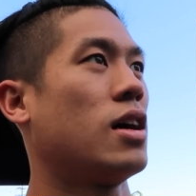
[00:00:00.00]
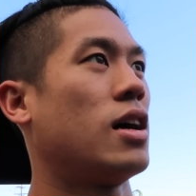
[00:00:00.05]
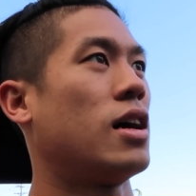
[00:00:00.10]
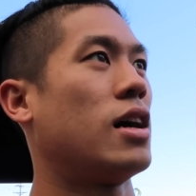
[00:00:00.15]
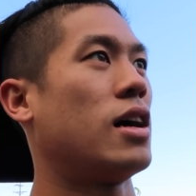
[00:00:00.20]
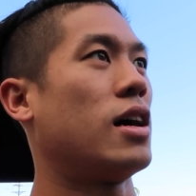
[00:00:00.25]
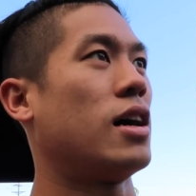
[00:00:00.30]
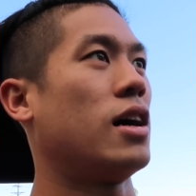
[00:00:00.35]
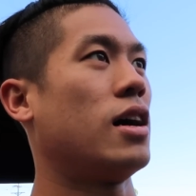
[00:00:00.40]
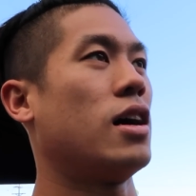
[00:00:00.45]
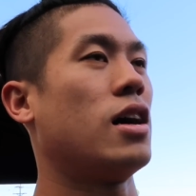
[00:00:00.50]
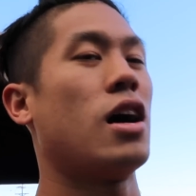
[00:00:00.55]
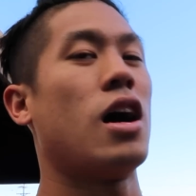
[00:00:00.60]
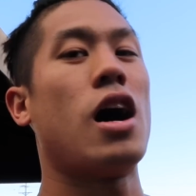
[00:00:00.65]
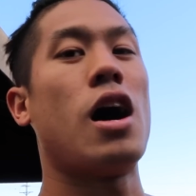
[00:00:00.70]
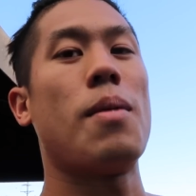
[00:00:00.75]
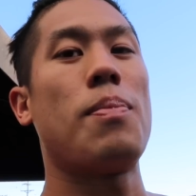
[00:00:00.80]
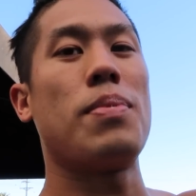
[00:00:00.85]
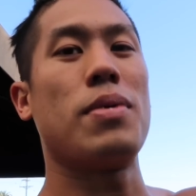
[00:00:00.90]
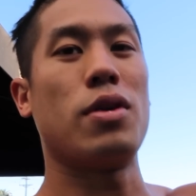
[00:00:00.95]

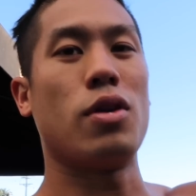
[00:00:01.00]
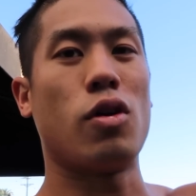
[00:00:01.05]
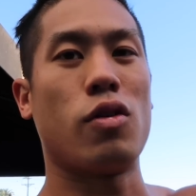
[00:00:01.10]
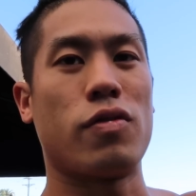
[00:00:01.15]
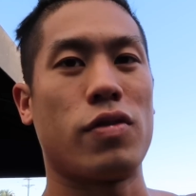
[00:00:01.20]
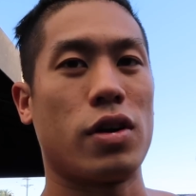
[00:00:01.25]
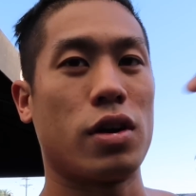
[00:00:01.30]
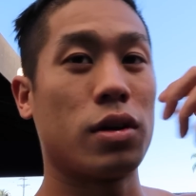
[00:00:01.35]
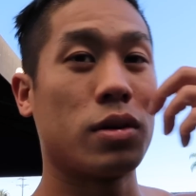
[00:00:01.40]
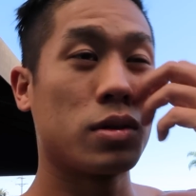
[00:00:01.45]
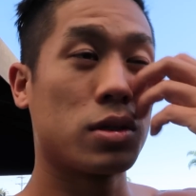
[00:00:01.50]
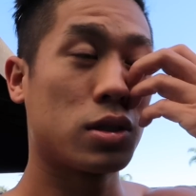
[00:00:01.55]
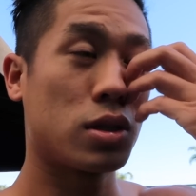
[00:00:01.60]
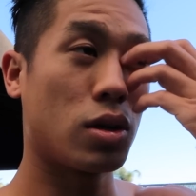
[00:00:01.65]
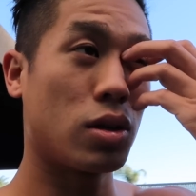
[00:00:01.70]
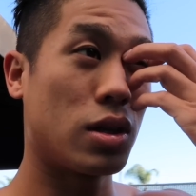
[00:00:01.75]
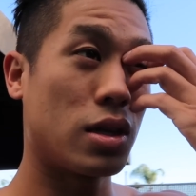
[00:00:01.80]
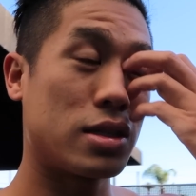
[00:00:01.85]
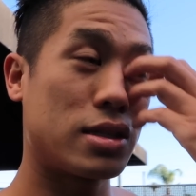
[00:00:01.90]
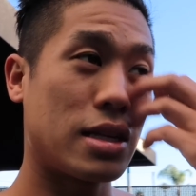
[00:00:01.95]
up and over.
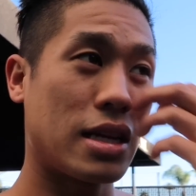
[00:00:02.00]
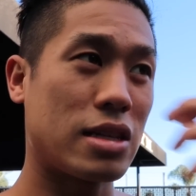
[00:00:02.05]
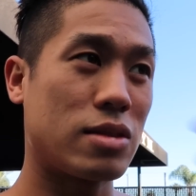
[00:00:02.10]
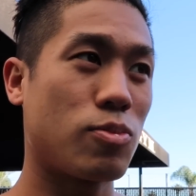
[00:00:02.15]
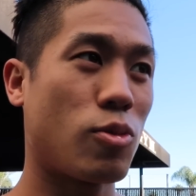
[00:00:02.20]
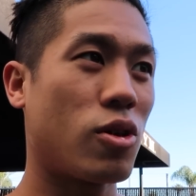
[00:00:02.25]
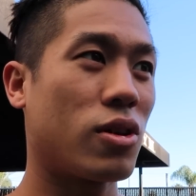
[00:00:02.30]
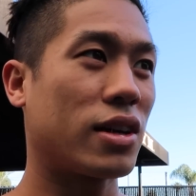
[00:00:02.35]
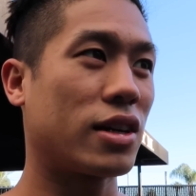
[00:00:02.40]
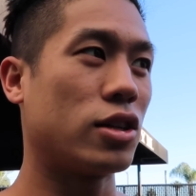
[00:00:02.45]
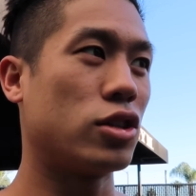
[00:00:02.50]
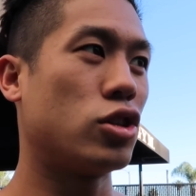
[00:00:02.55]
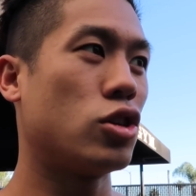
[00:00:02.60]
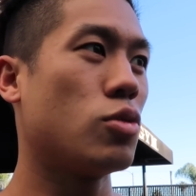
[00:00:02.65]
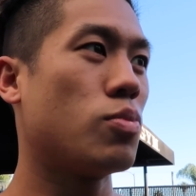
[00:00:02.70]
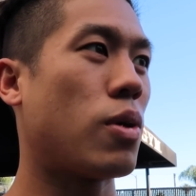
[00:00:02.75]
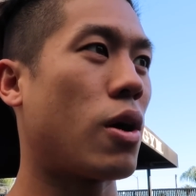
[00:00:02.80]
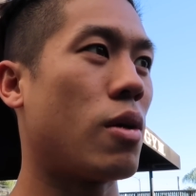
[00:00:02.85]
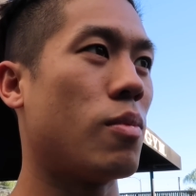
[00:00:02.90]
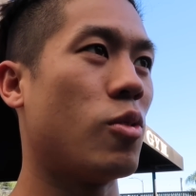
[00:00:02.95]
So it's more like a
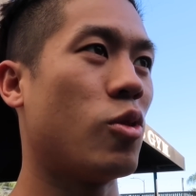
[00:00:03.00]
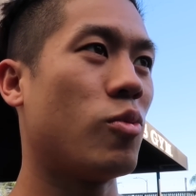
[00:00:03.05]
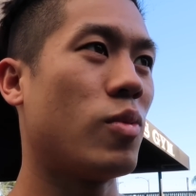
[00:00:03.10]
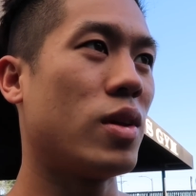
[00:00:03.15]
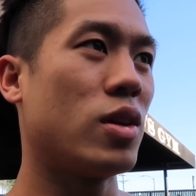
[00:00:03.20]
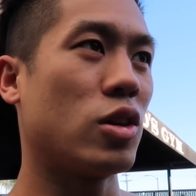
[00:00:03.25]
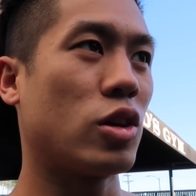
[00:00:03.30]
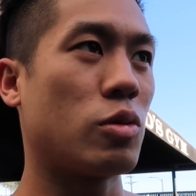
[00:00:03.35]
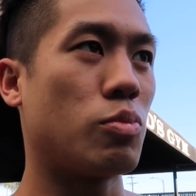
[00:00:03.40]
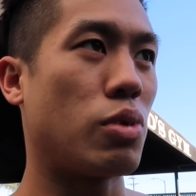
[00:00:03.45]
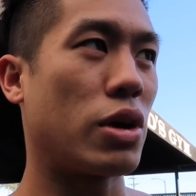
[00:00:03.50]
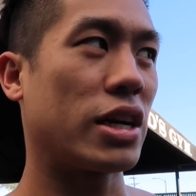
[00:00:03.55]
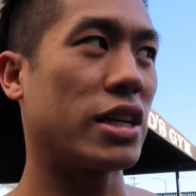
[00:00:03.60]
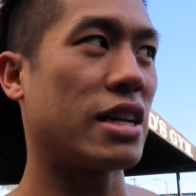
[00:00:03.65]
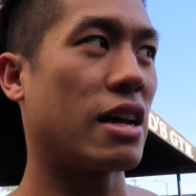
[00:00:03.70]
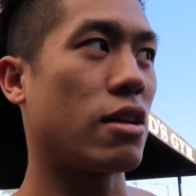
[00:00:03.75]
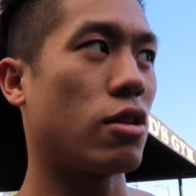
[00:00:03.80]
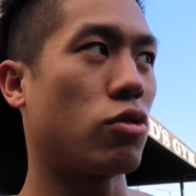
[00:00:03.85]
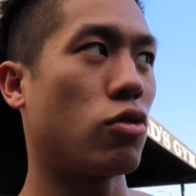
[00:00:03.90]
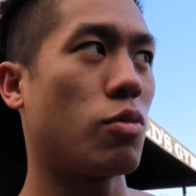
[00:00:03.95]
2-part movement. You can break it
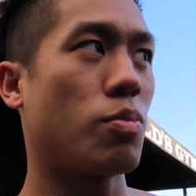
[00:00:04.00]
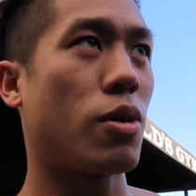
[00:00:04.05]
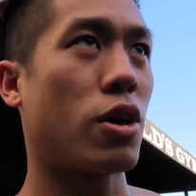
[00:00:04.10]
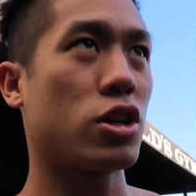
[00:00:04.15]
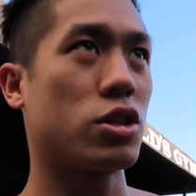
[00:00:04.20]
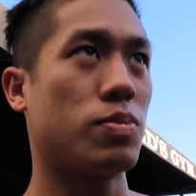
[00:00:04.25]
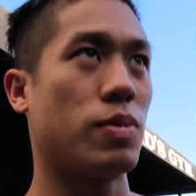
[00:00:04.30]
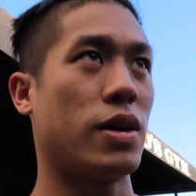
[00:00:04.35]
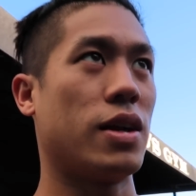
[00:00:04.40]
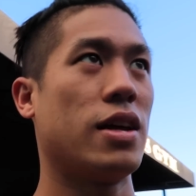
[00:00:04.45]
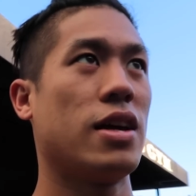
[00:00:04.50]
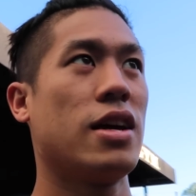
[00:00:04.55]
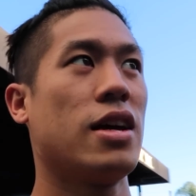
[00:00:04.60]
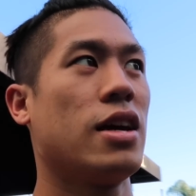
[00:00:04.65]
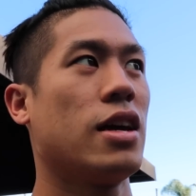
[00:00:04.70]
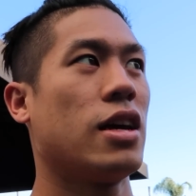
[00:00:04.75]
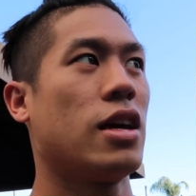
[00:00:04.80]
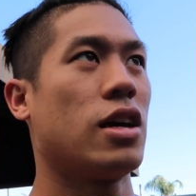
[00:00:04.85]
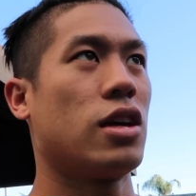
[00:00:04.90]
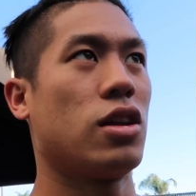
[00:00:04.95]
down in 3 parts, but
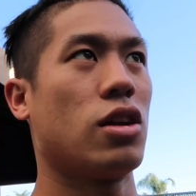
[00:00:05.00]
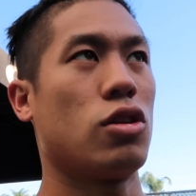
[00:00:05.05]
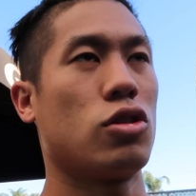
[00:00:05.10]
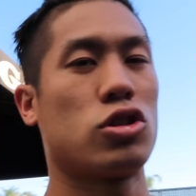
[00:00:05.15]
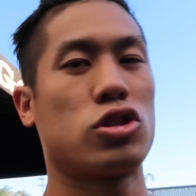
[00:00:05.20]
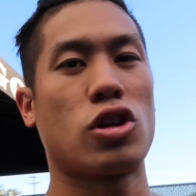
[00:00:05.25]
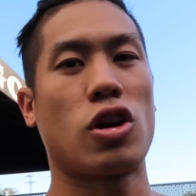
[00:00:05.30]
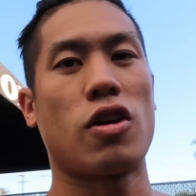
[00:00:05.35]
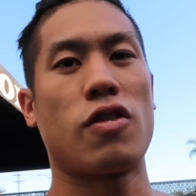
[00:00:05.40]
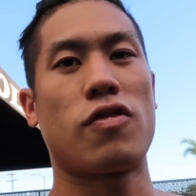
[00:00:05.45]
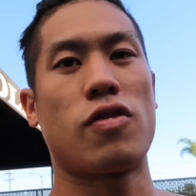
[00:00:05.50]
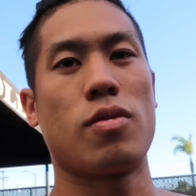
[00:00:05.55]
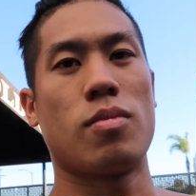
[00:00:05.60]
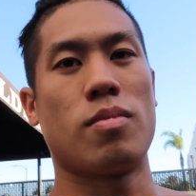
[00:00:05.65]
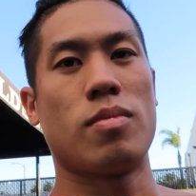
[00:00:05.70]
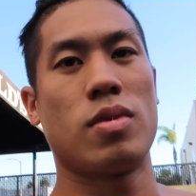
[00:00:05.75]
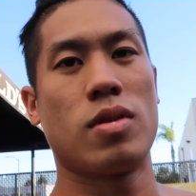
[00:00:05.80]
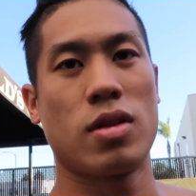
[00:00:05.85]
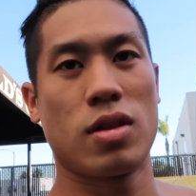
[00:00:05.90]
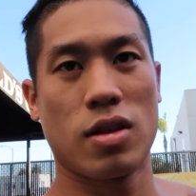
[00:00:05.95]
you know, you start
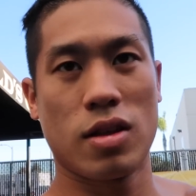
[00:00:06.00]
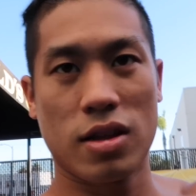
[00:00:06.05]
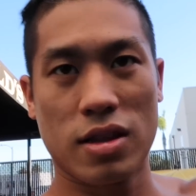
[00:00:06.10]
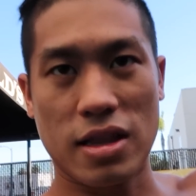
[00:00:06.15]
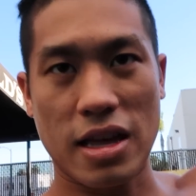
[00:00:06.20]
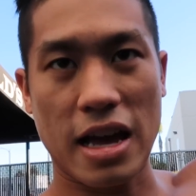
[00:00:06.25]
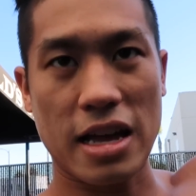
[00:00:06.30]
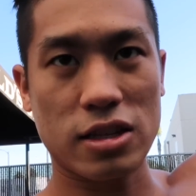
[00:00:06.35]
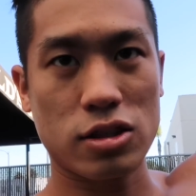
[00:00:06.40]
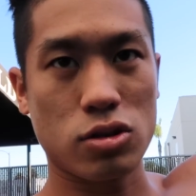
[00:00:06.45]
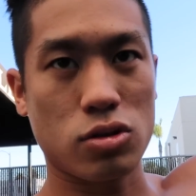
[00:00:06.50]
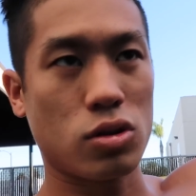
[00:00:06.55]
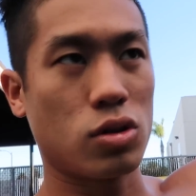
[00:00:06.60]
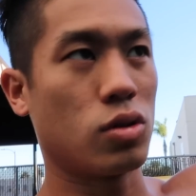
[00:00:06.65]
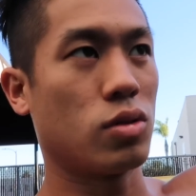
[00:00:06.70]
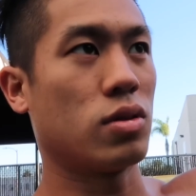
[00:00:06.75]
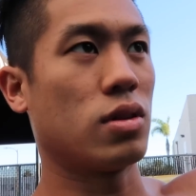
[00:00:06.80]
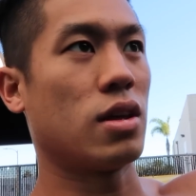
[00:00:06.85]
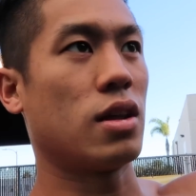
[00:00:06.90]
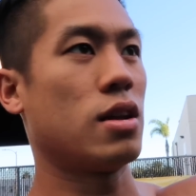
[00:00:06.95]
from the heads
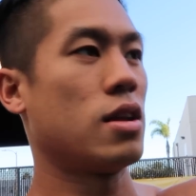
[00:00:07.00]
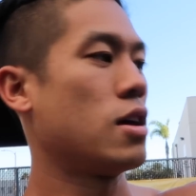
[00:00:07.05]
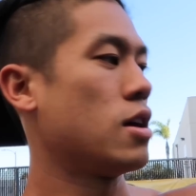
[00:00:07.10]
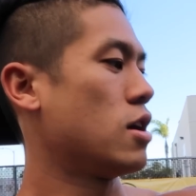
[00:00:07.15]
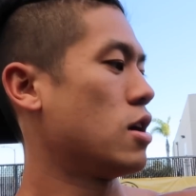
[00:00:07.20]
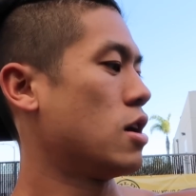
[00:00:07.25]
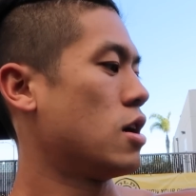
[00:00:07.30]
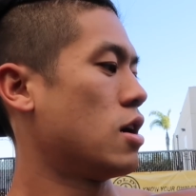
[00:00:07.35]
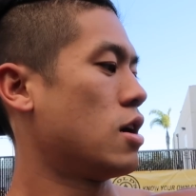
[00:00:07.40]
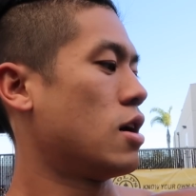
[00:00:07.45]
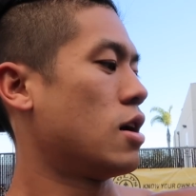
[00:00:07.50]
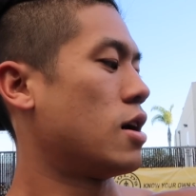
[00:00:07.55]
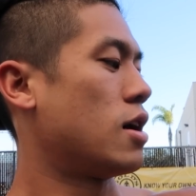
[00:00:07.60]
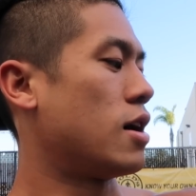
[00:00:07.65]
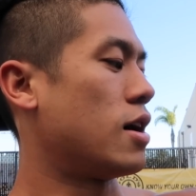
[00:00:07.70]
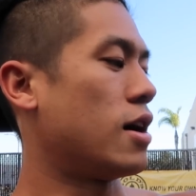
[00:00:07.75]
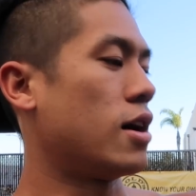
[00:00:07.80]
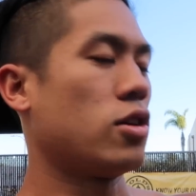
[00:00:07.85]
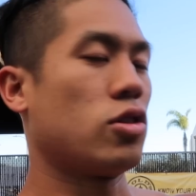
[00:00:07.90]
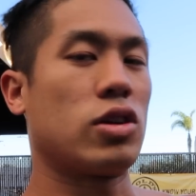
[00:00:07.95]
through, and then
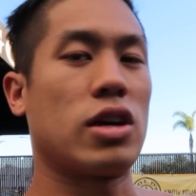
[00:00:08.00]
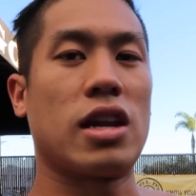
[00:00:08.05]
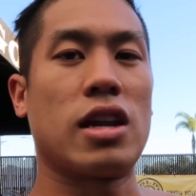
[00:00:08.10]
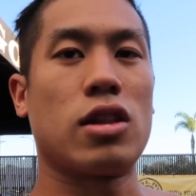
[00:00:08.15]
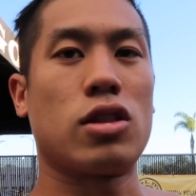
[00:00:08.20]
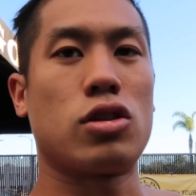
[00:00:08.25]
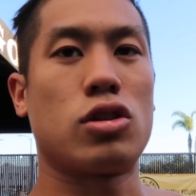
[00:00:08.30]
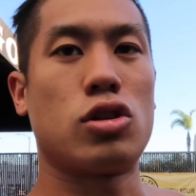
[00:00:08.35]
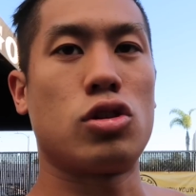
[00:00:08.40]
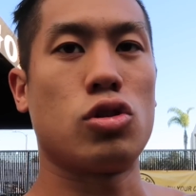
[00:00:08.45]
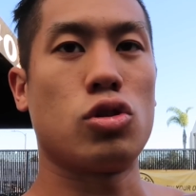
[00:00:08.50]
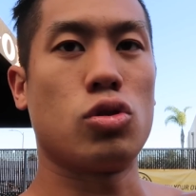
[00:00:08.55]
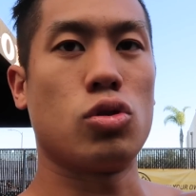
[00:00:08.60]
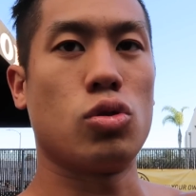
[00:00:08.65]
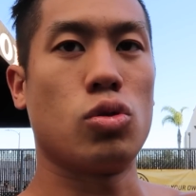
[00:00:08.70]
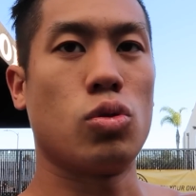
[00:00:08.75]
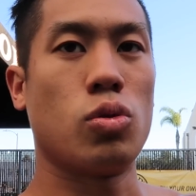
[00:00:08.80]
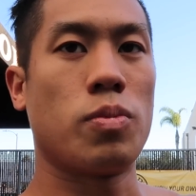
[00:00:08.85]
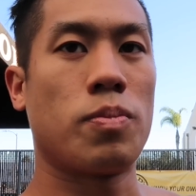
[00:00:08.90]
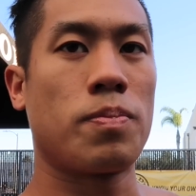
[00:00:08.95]
you get it
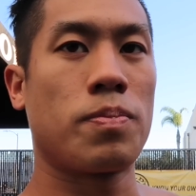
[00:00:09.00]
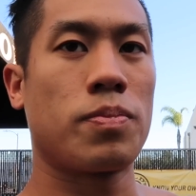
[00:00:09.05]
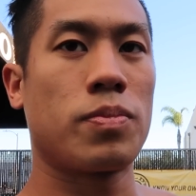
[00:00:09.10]
to